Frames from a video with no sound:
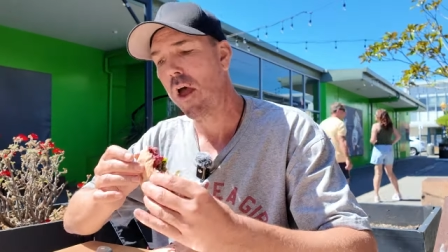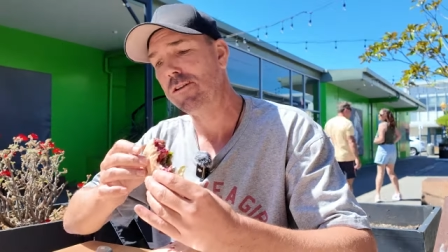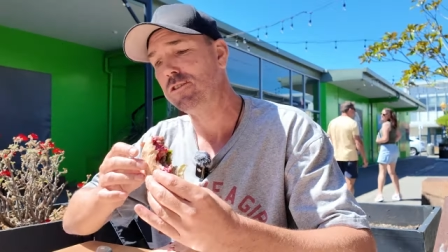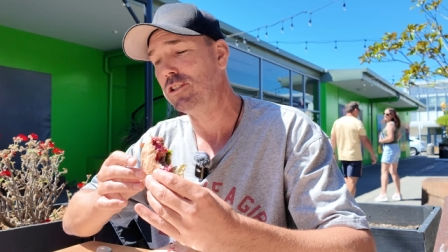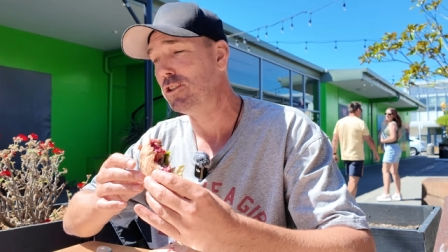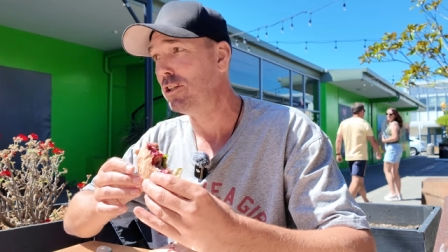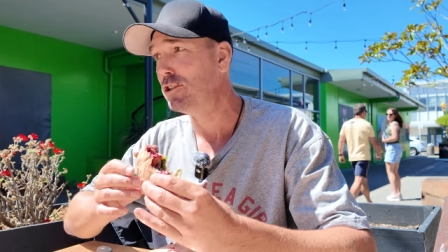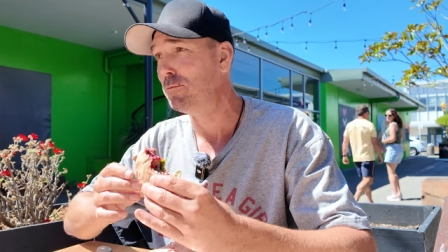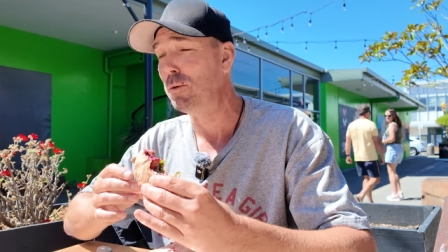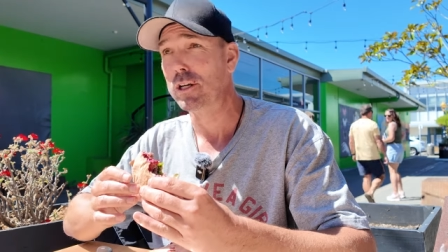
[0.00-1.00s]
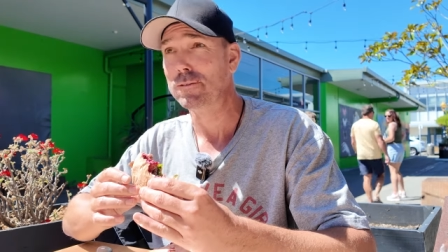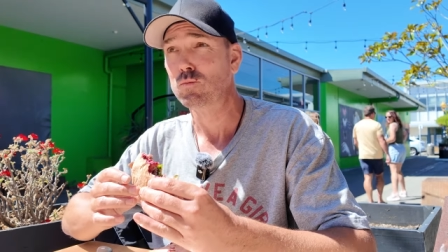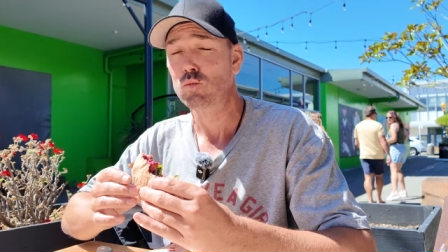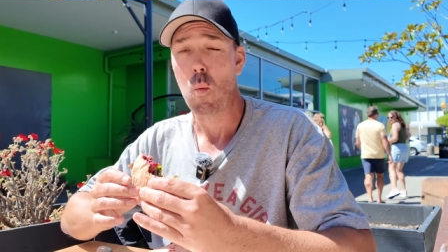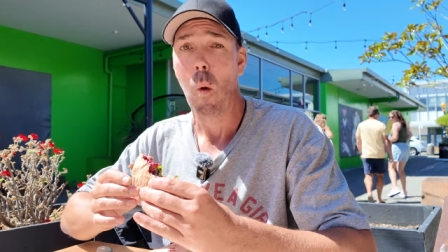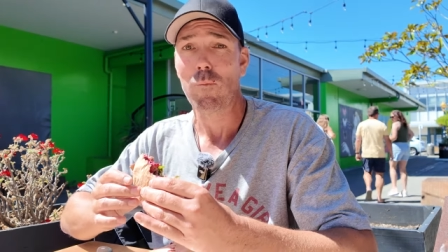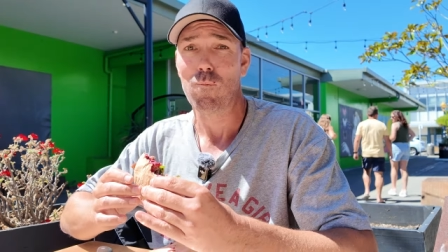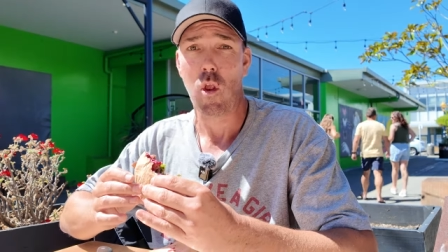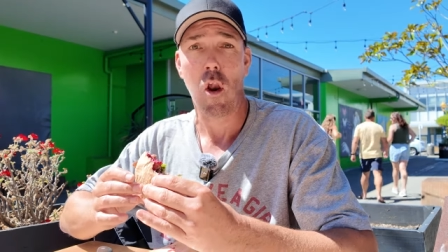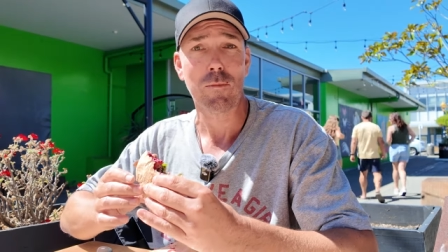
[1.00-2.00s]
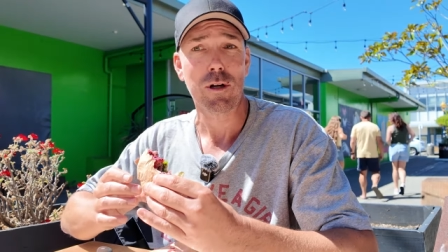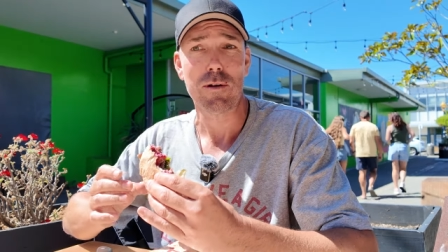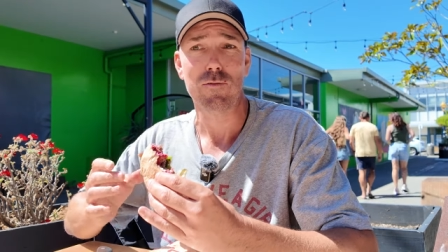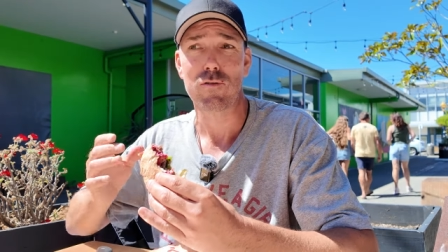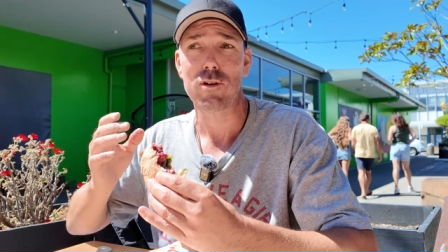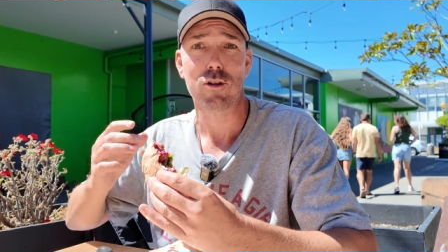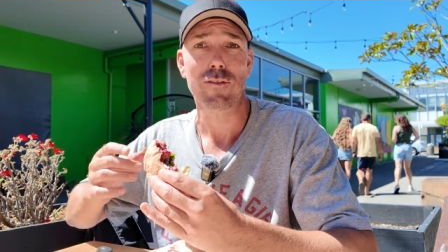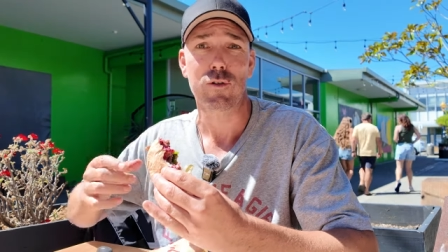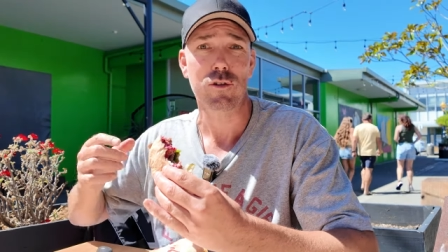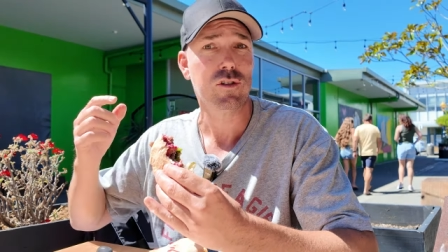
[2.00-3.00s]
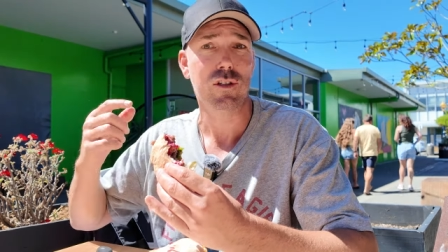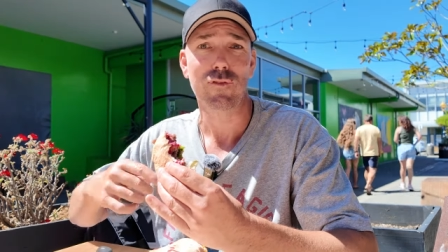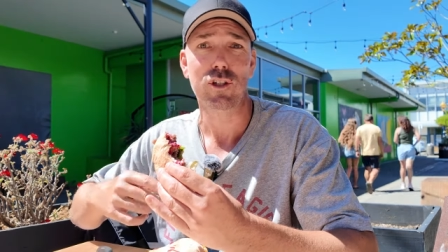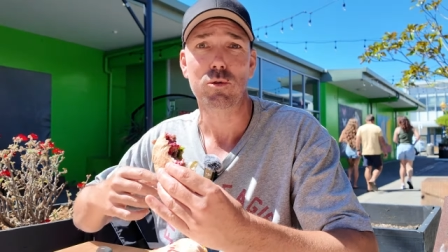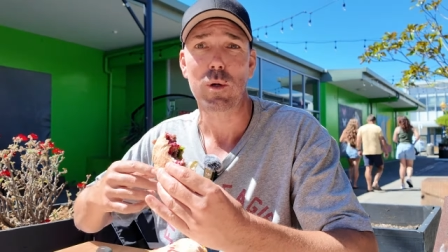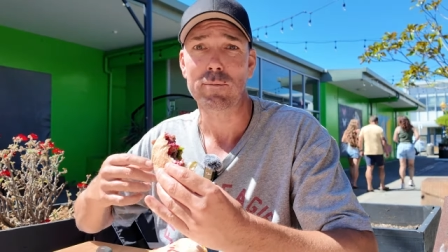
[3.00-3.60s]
That is a delicious burger. And I'm gonna have to be real careful because this is the first